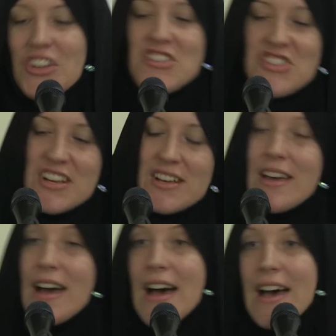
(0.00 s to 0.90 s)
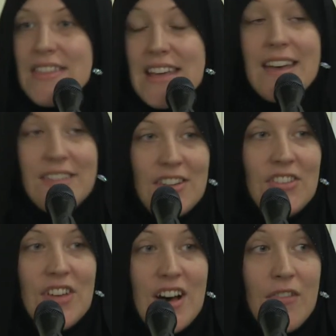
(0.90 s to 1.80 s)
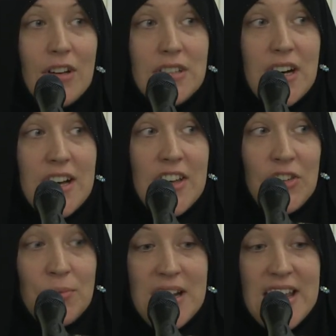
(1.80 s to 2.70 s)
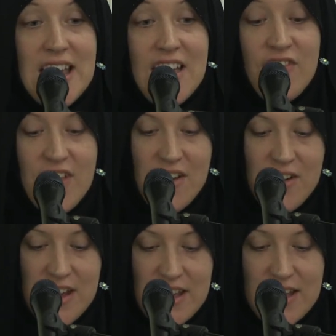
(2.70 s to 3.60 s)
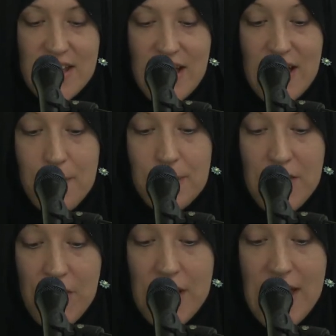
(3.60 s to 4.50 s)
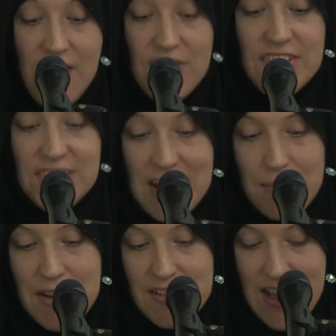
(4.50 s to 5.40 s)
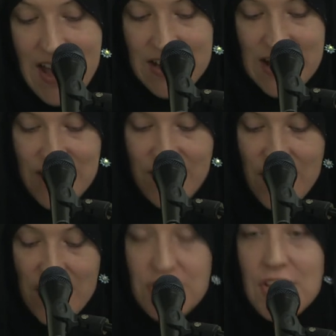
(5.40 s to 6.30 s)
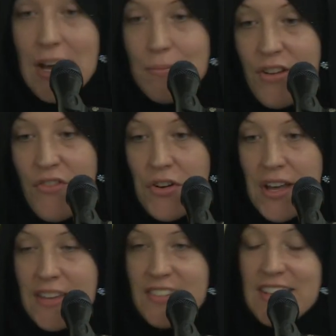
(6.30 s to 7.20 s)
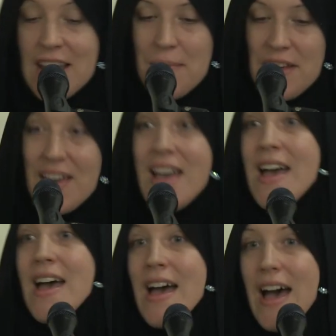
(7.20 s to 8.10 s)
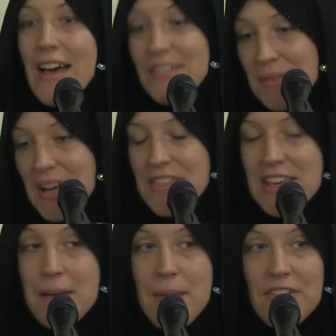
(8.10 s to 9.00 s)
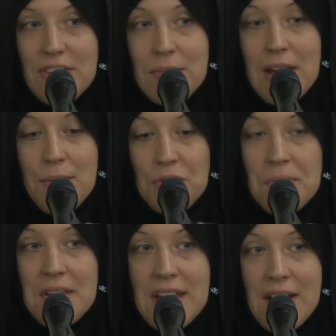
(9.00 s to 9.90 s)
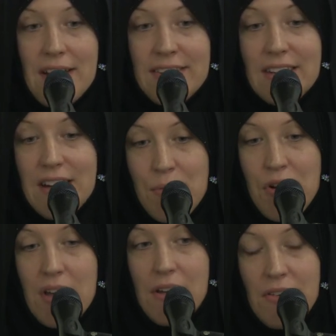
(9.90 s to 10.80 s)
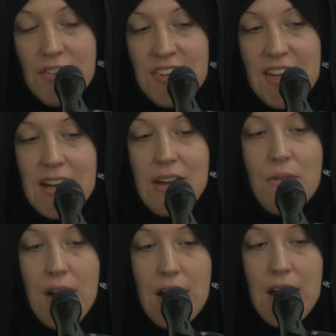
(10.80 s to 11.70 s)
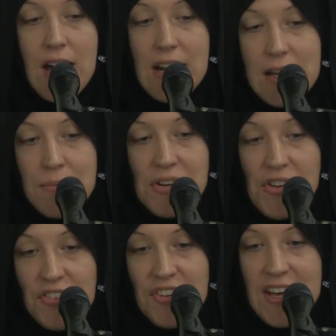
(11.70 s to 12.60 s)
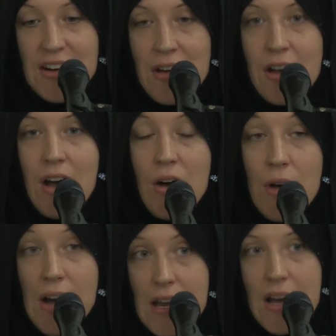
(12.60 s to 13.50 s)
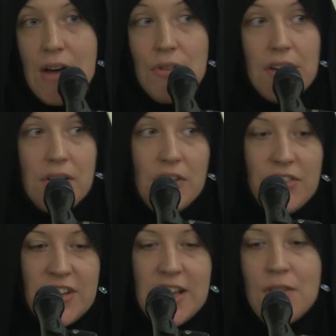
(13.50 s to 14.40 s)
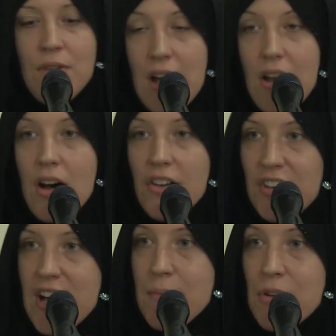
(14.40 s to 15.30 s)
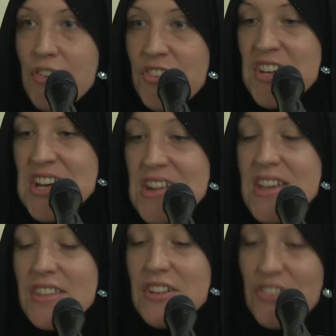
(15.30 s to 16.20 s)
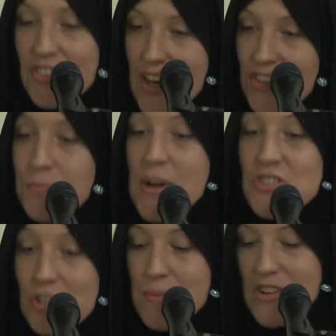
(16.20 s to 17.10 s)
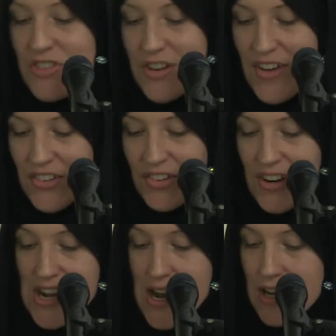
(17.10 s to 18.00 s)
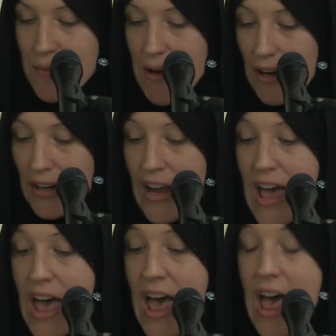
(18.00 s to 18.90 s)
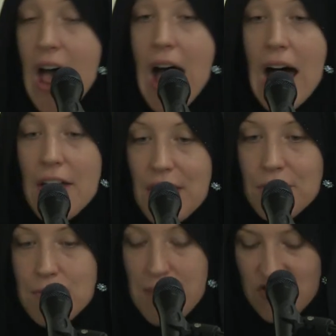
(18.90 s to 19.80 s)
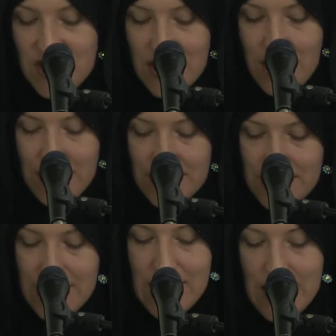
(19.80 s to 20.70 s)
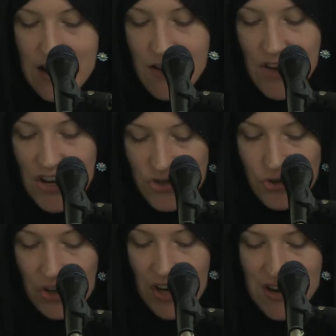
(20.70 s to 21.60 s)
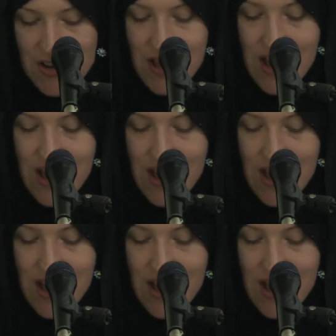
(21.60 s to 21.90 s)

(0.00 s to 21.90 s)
touching the essence of Allah, is really a very heavy statement and a very thought-provoking statement. Something I think about sometimes when we hear As-salamu ala al-Husayn wa ala Ali ibn al-Husayn wa ala awlad al-Husayn wa ala ashab al-Husayn, that there is a special mention of Hazrat Ali Akbar that we mention on the day of Ashura.